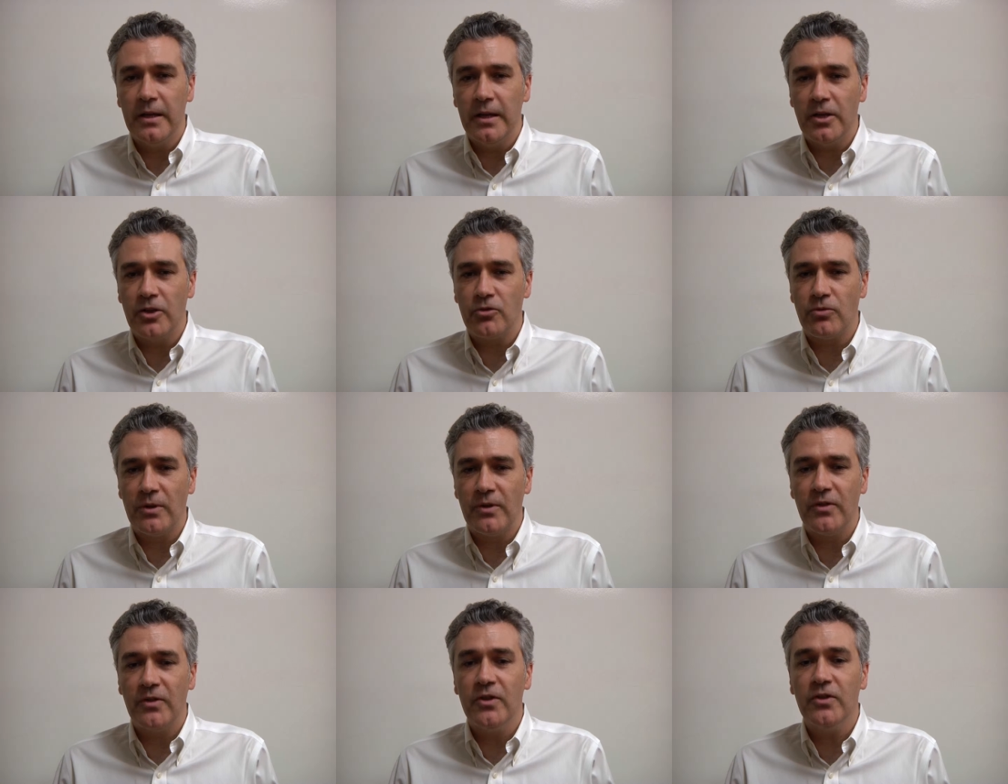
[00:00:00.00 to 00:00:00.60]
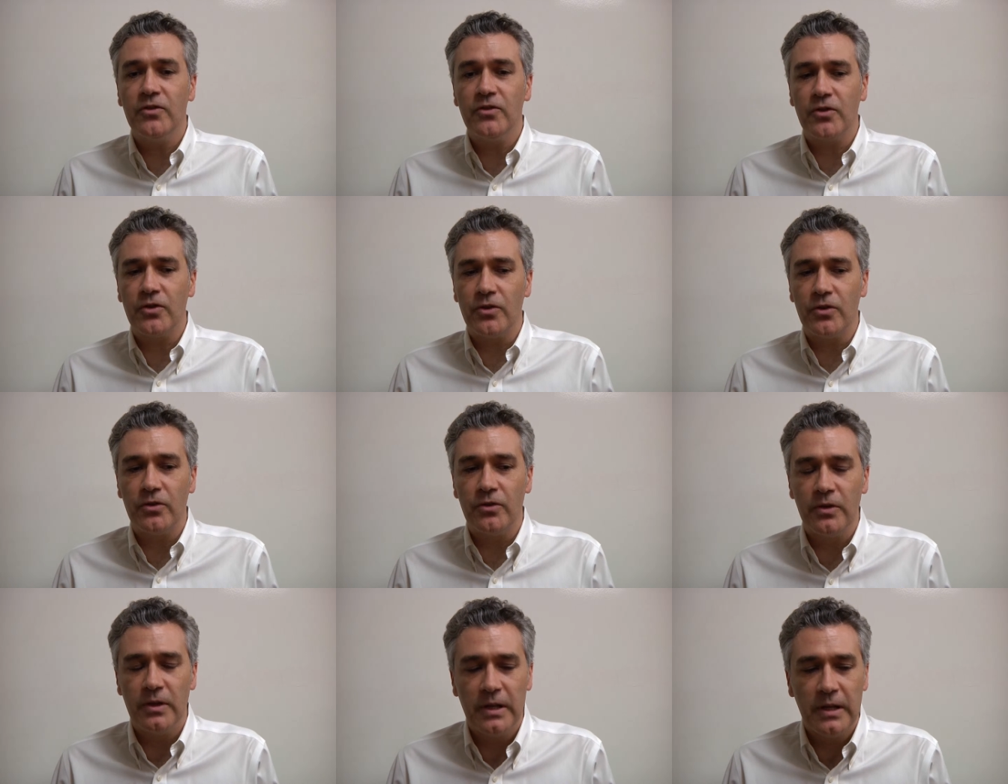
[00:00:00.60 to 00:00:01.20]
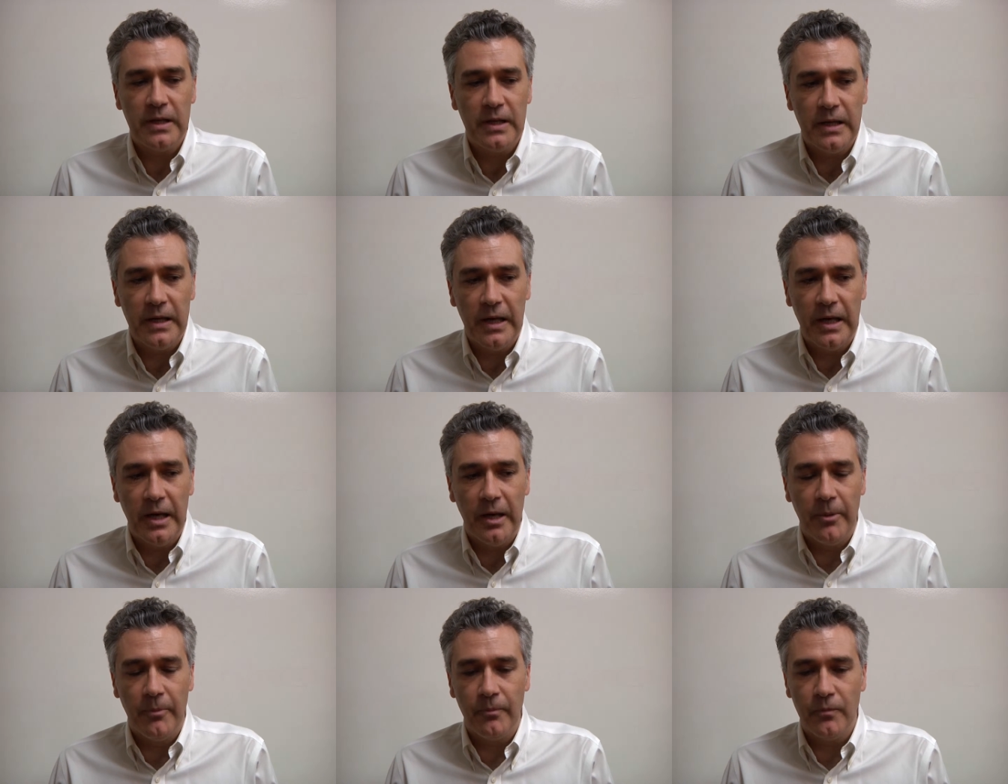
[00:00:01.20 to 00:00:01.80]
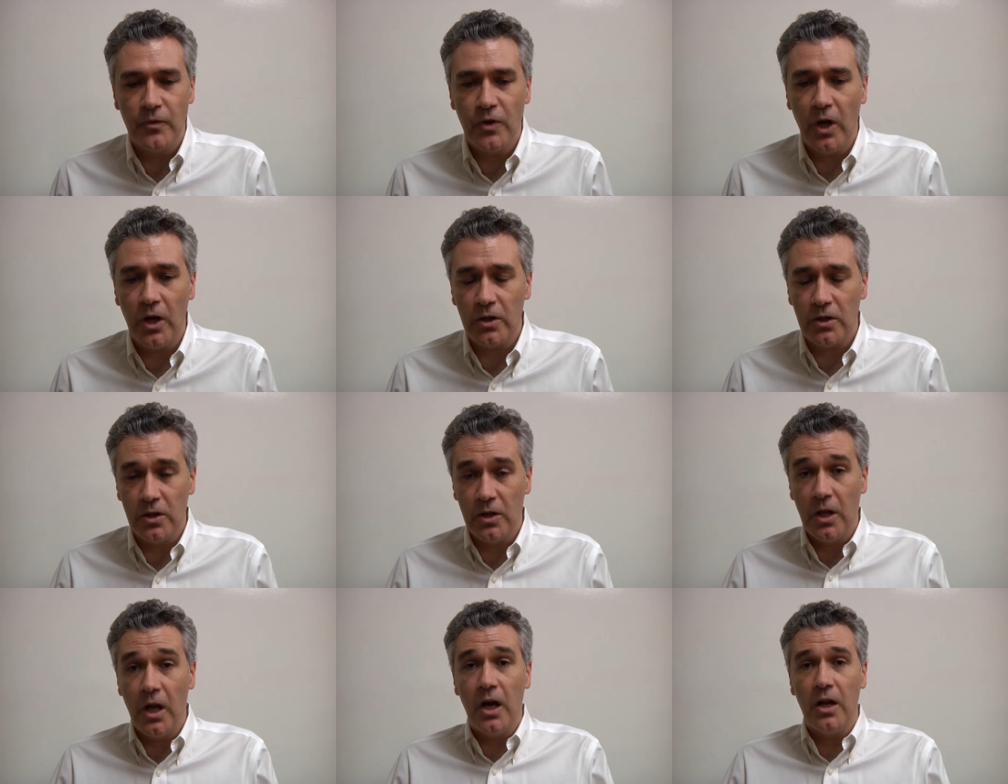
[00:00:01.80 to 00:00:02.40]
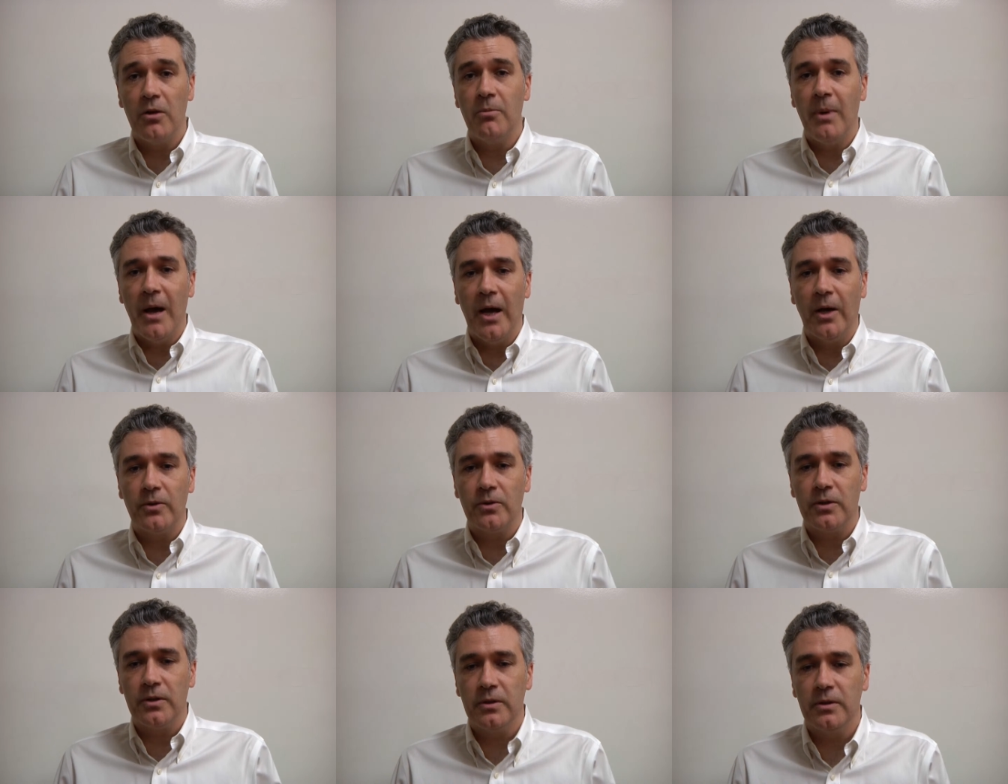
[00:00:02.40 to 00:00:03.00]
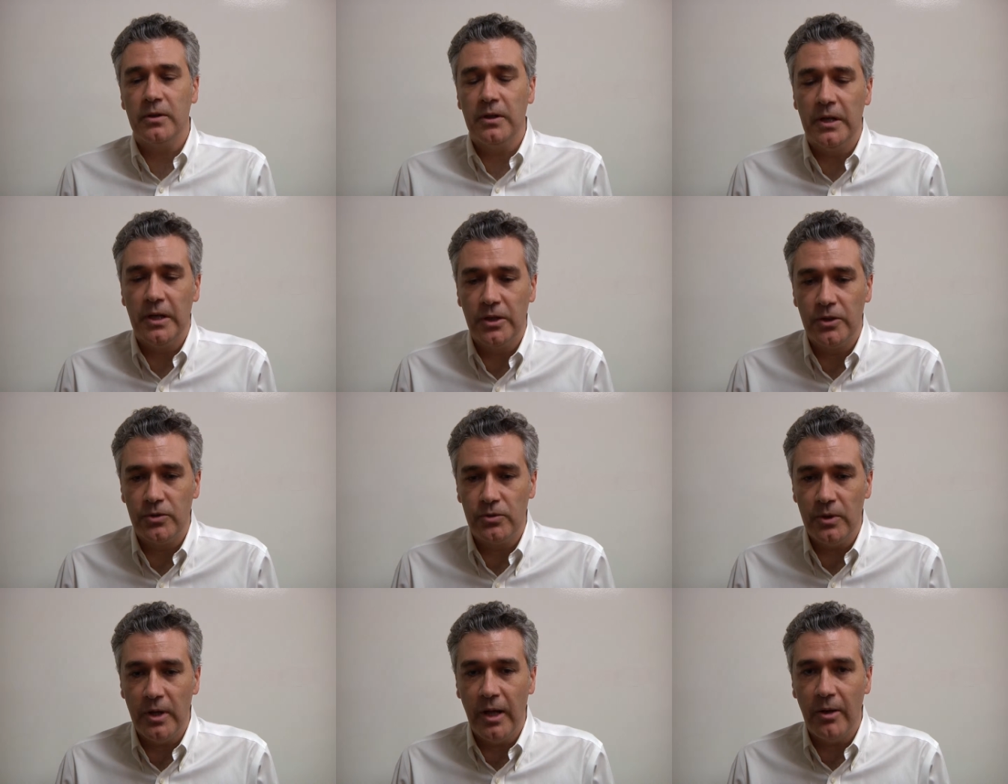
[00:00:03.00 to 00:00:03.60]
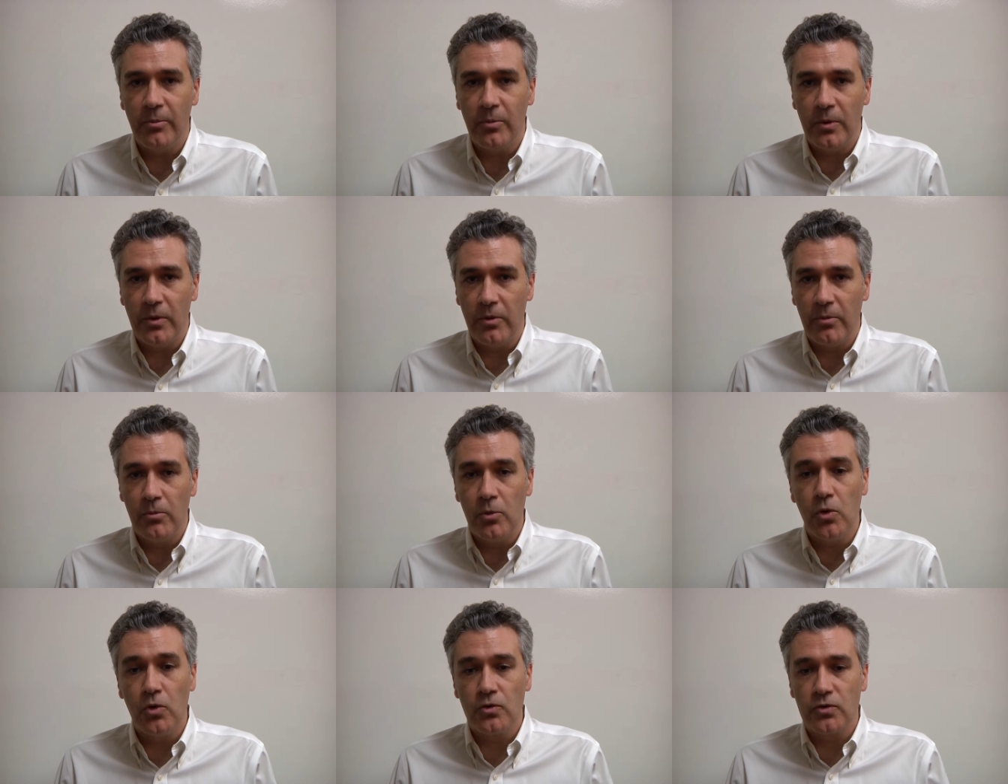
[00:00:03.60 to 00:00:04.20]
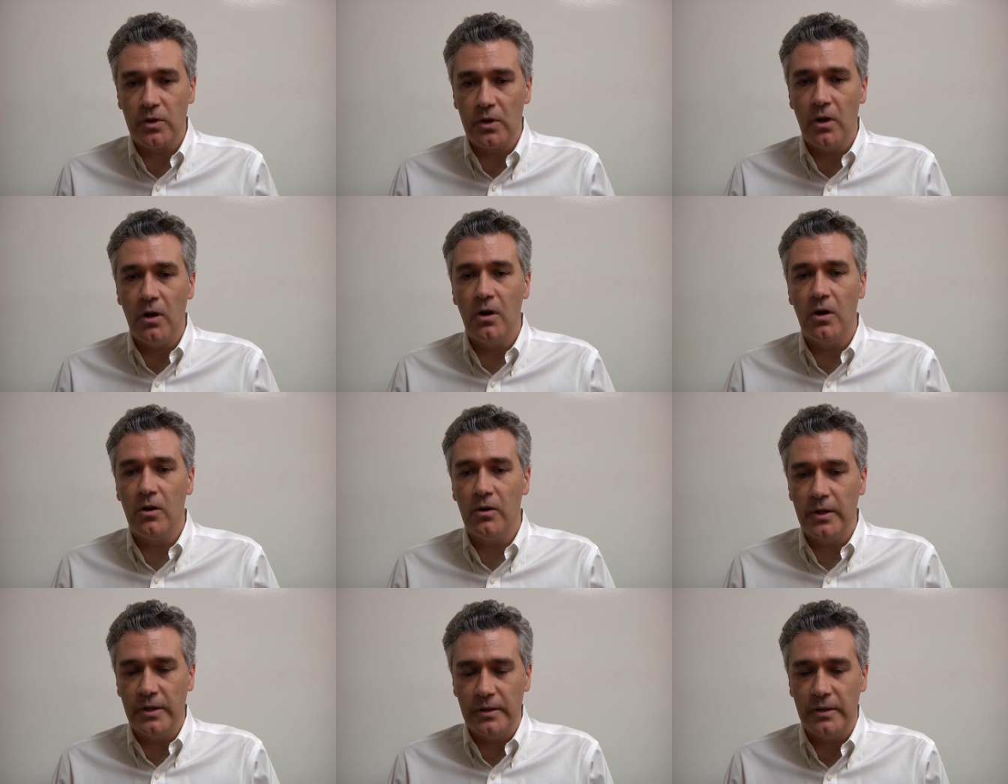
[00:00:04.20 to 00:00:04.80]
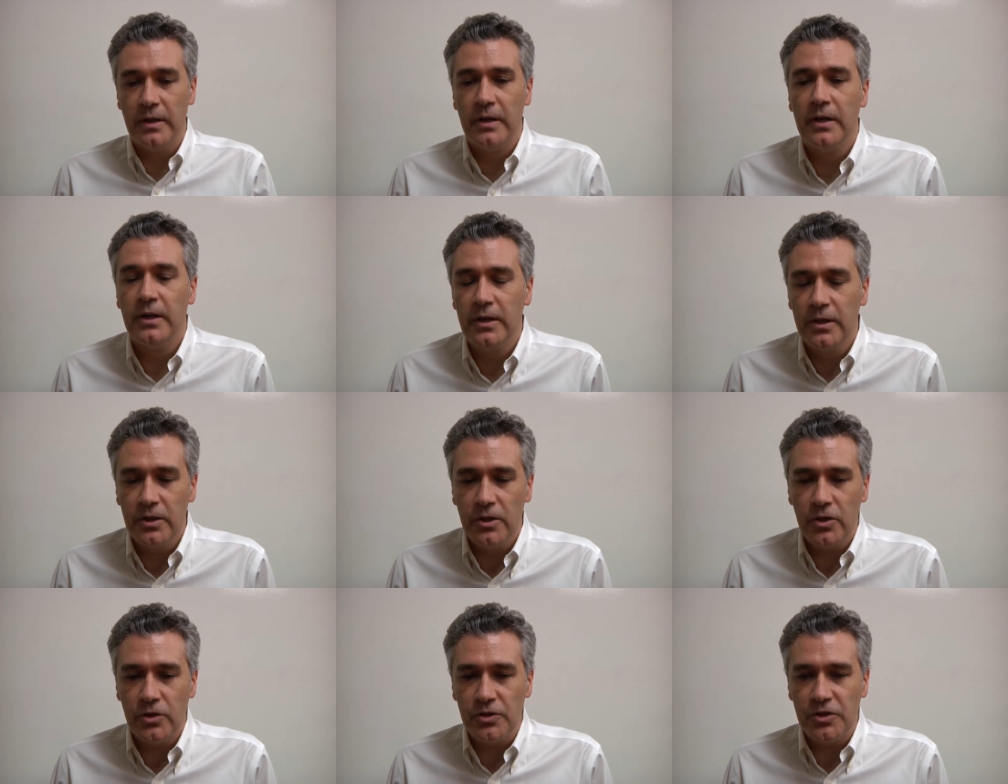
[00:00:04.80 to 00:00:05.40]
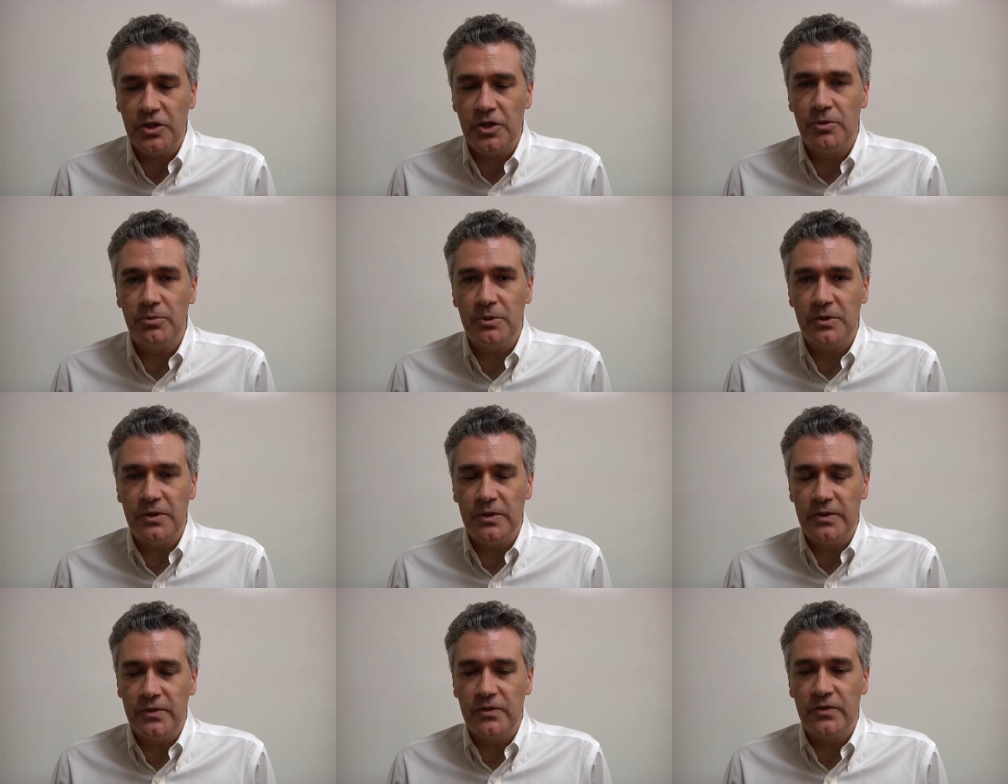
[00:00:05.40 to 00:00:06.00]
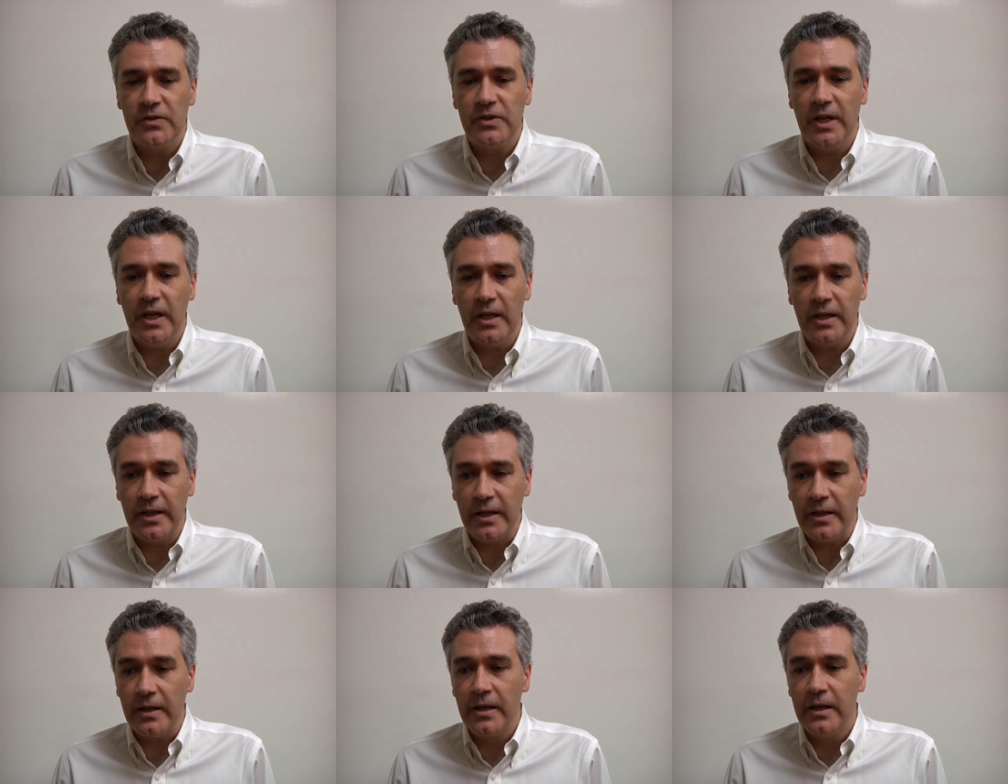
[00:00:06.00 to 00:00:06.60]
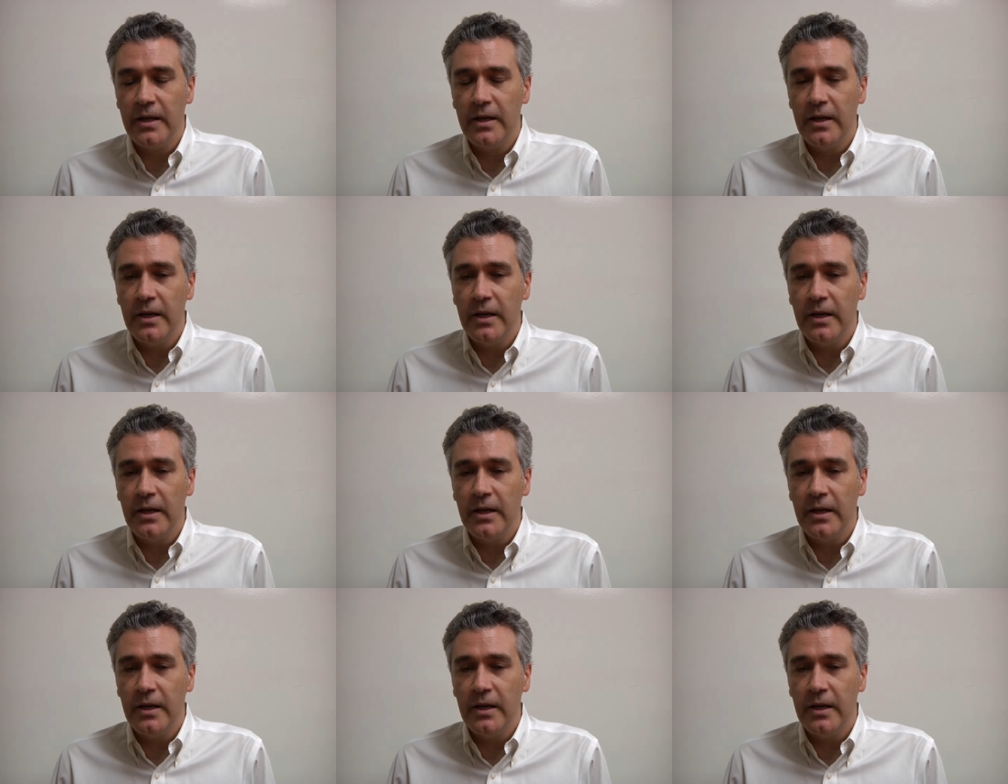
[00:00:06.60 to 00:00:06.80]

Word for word: a transistor um, talked a lot about uh, to help with Moore's law and continuity in scaling.